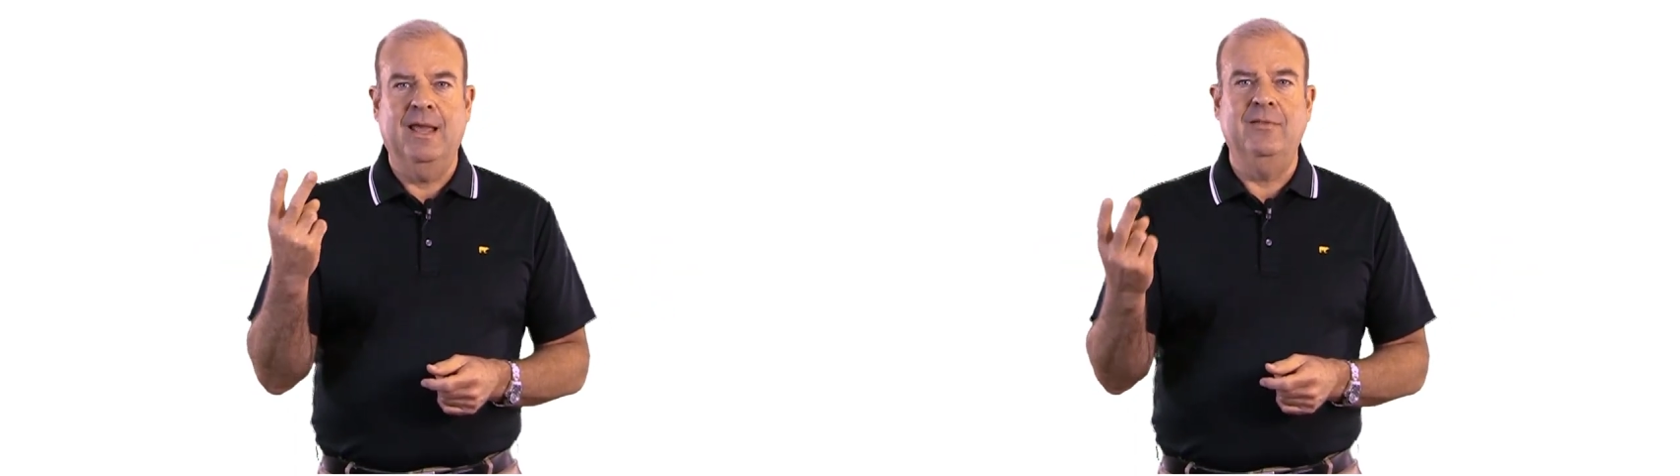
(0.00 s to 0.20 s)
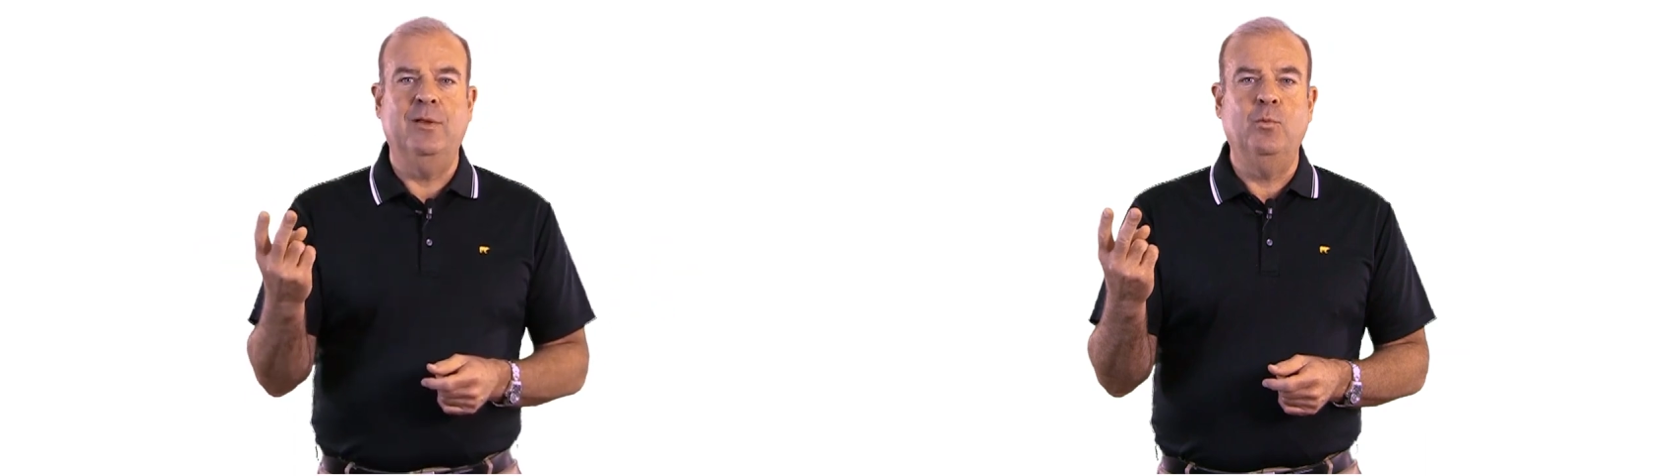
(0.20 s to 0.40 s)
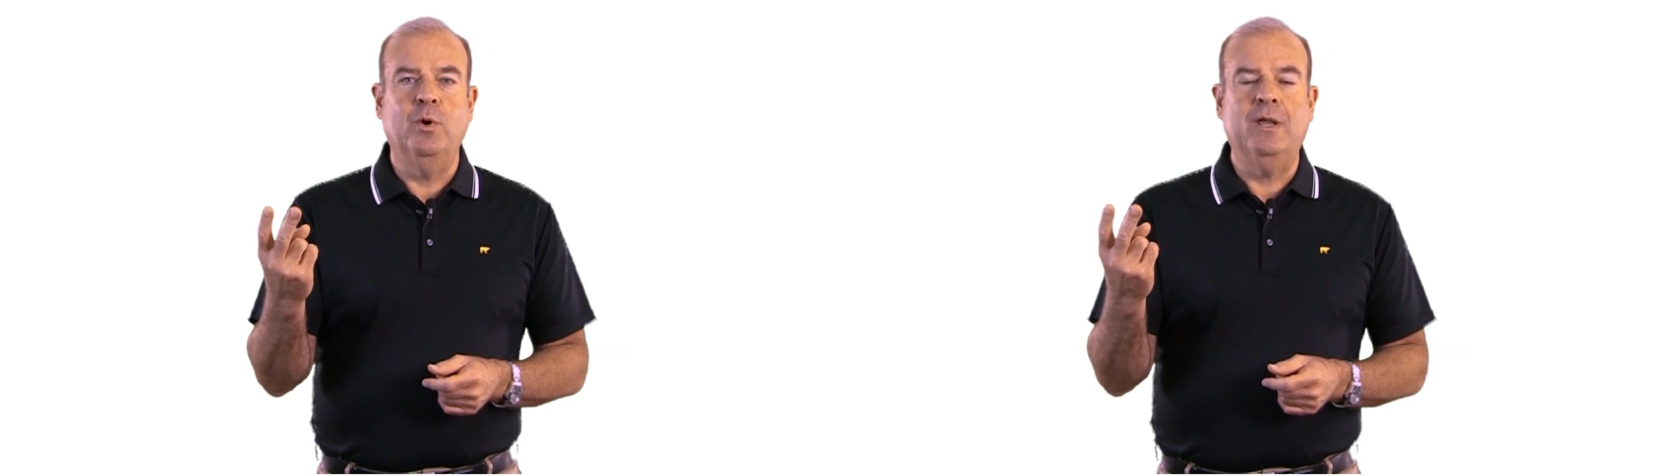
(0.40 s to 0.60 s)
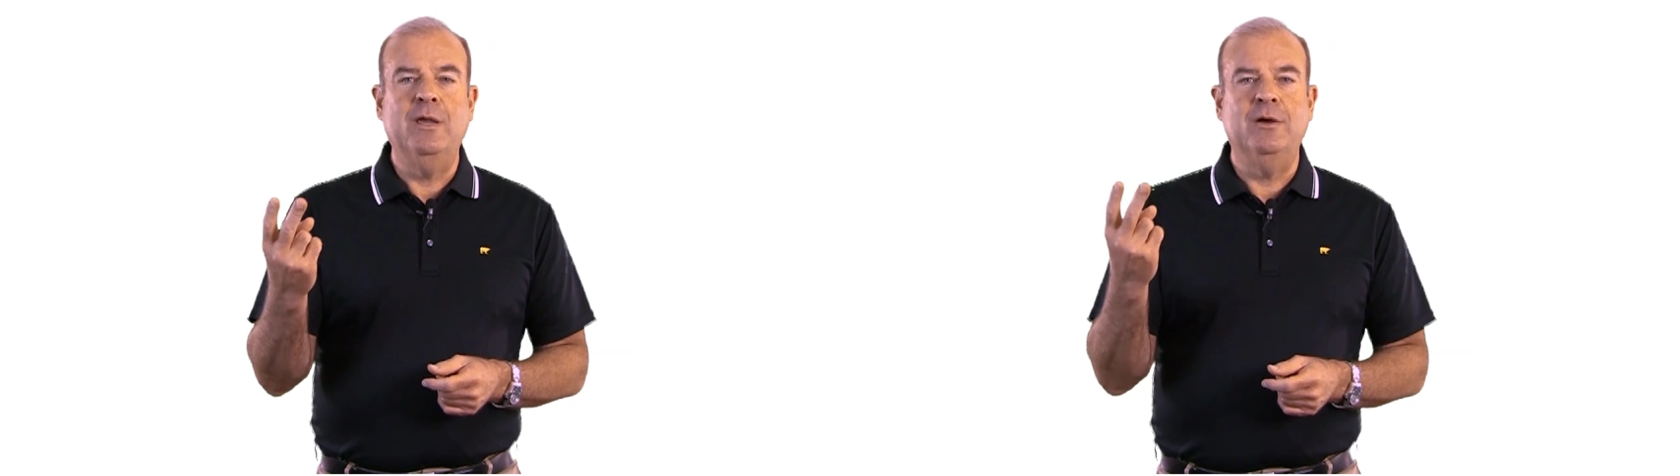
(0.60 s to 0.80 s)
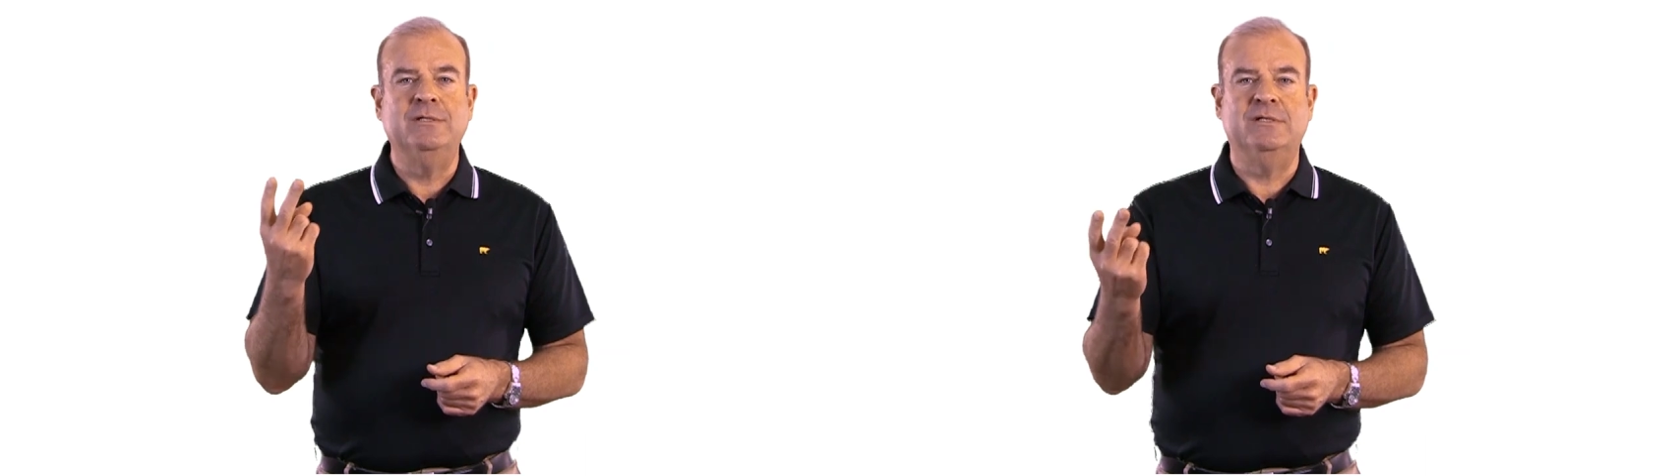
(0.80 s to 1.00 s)
and then
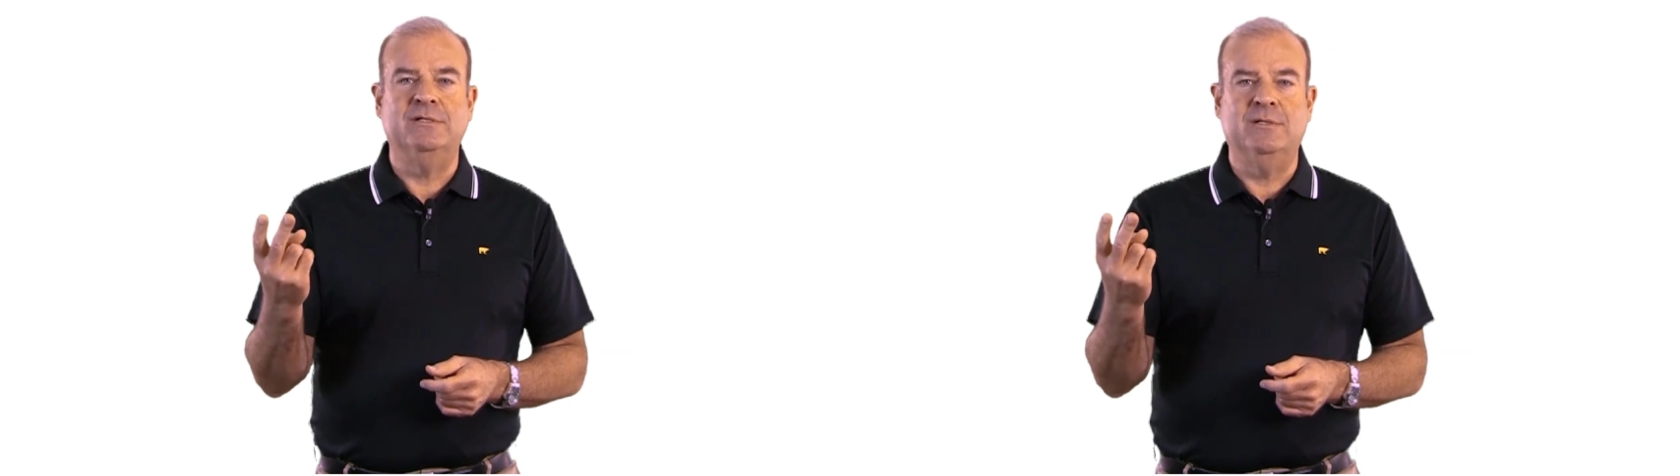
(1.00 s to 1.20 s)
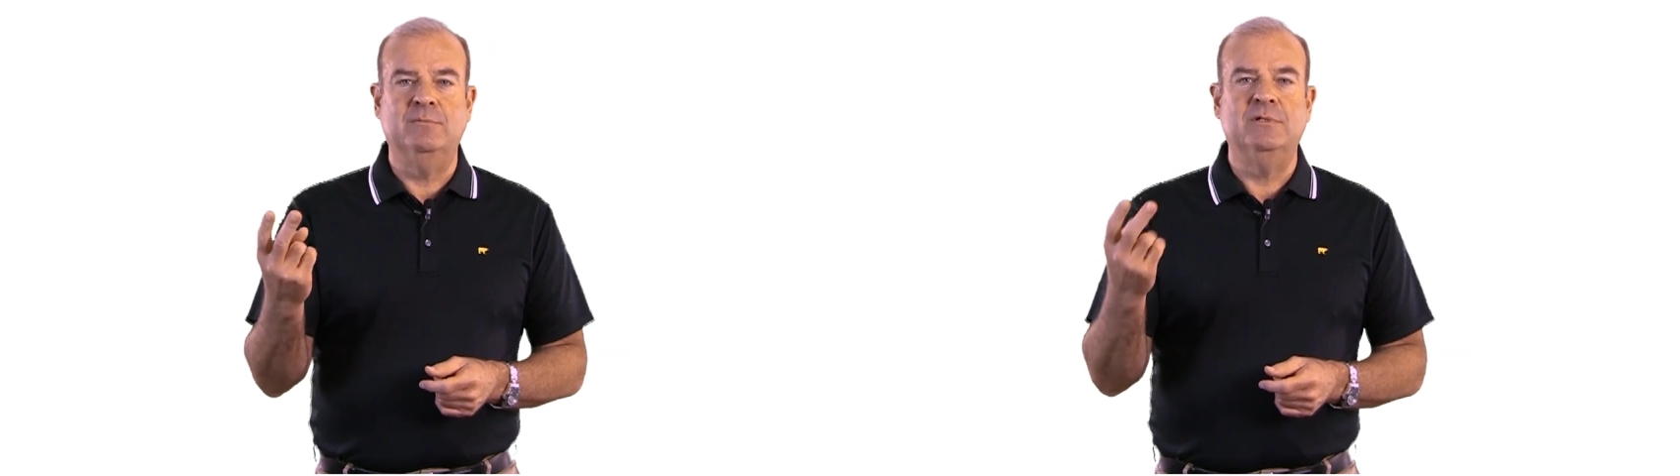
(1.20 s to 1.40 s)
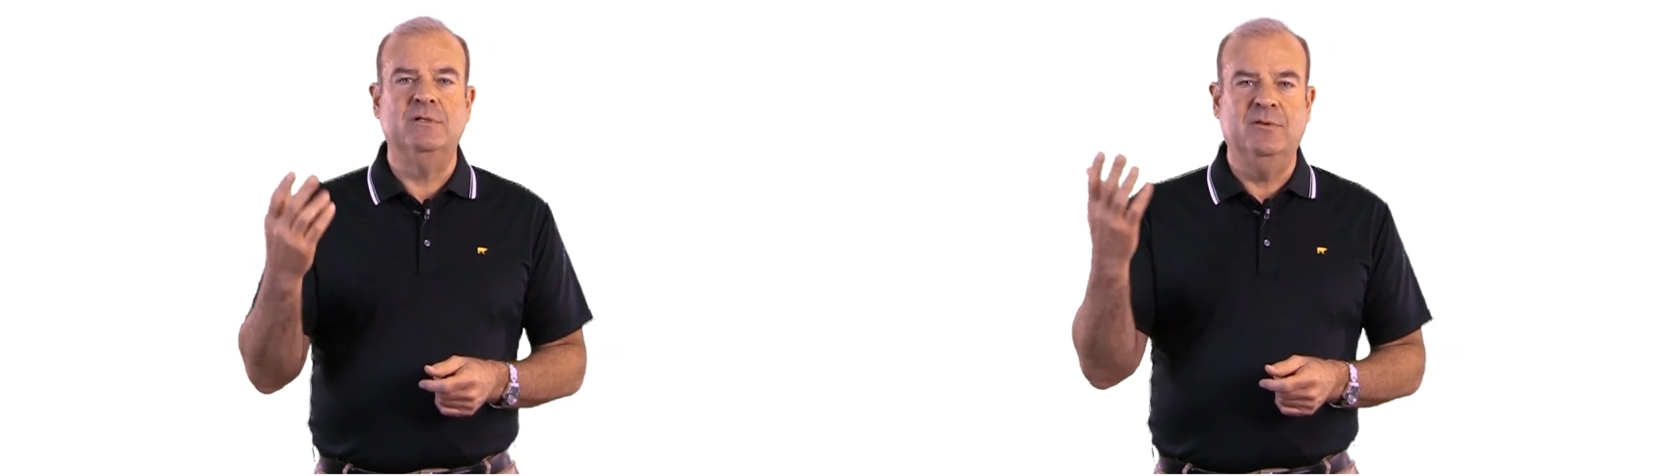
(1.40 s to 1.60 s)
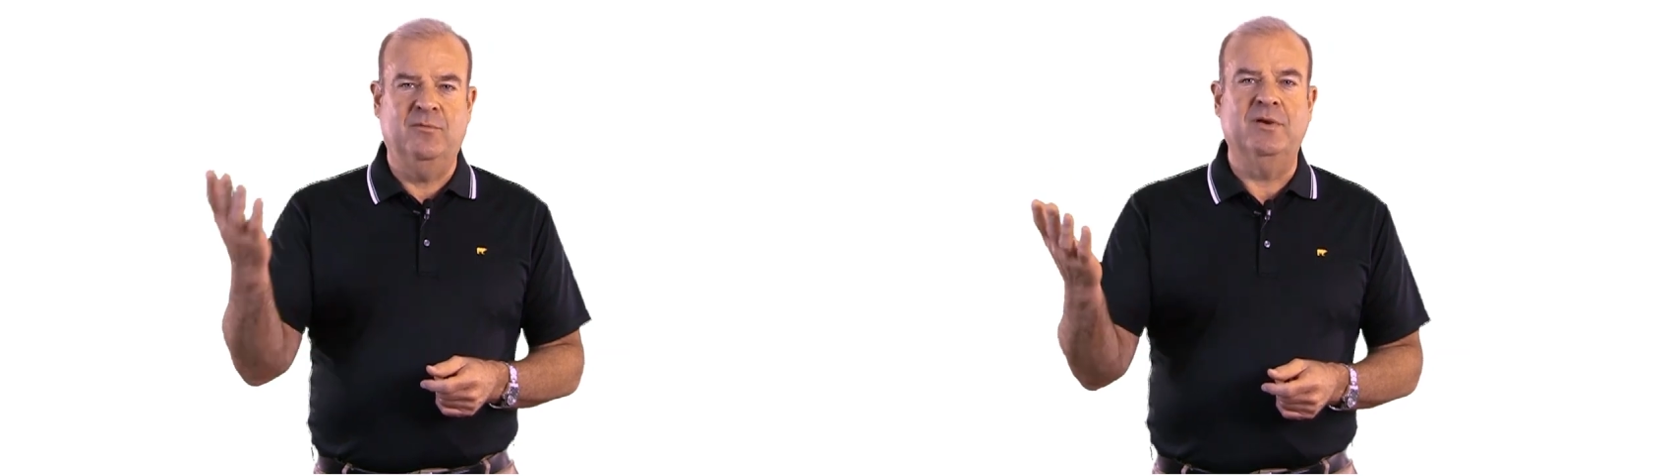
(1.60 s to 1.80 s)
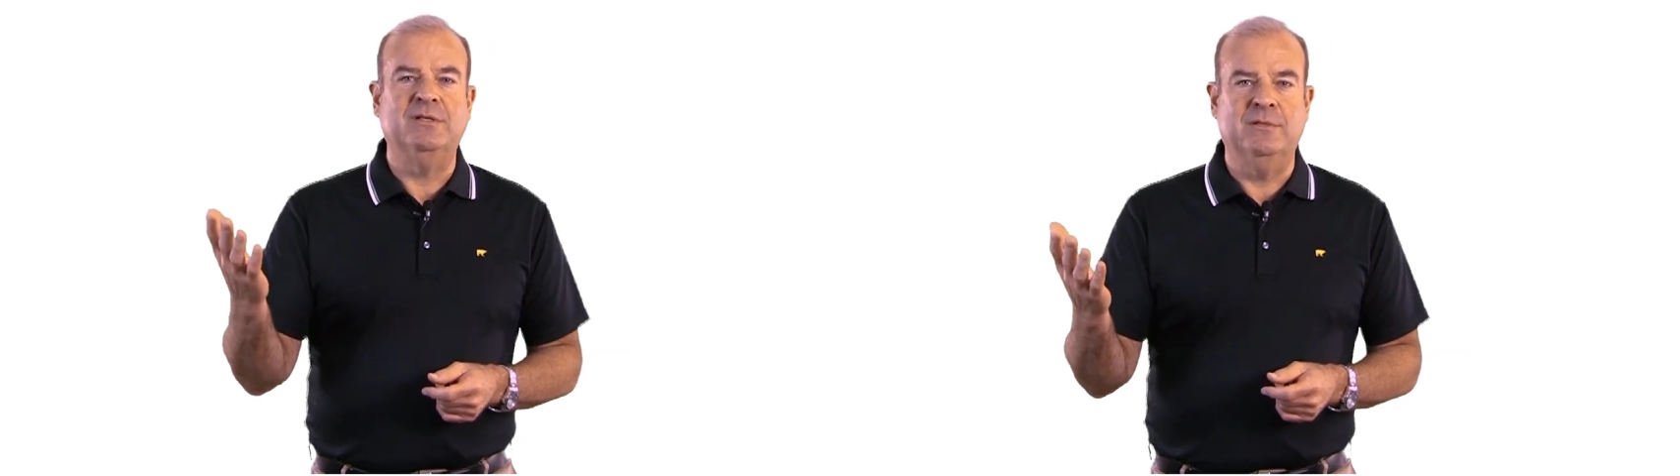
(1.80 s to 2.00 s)
working on systems to
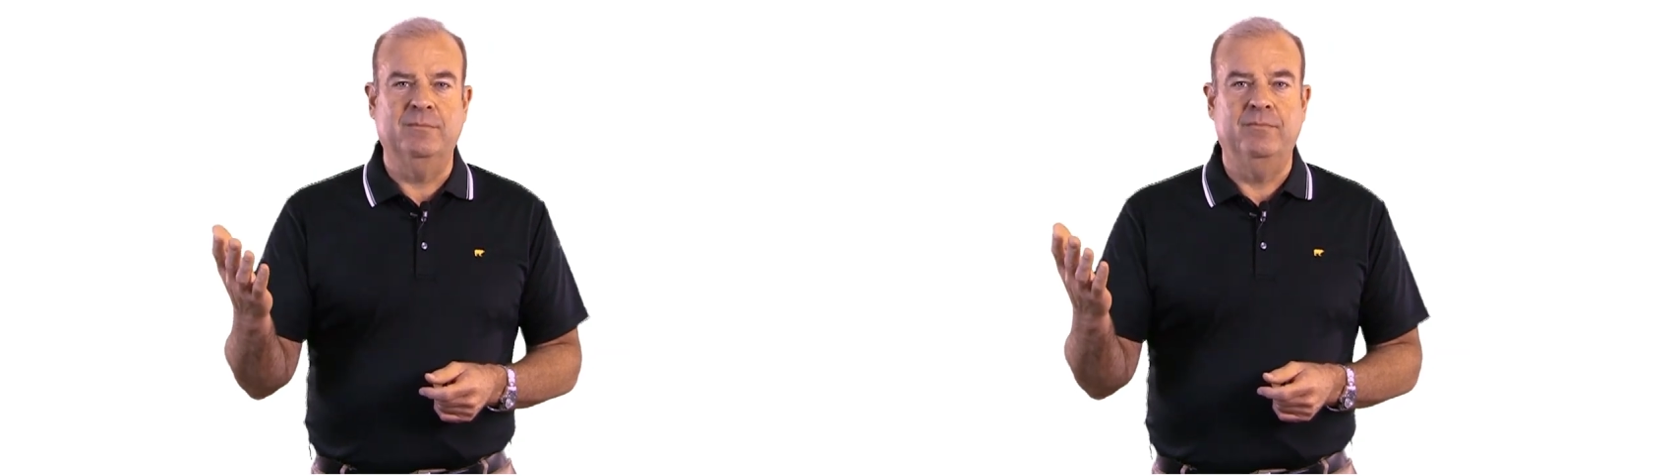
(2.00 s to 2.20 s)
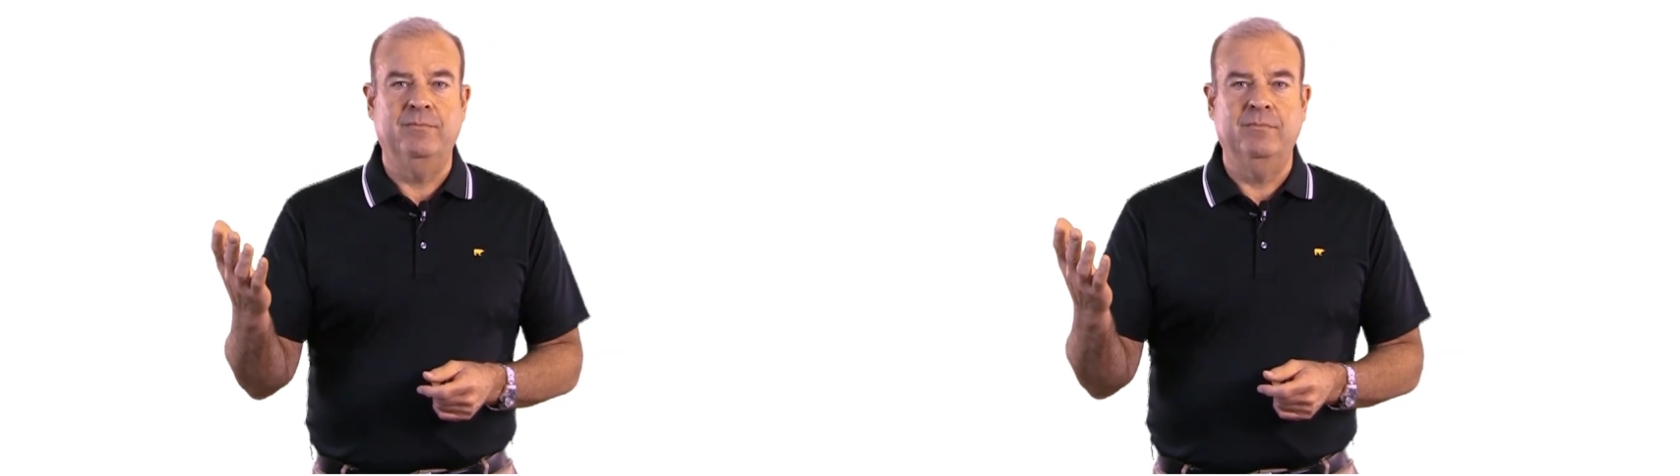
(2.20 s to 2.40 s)
fix them,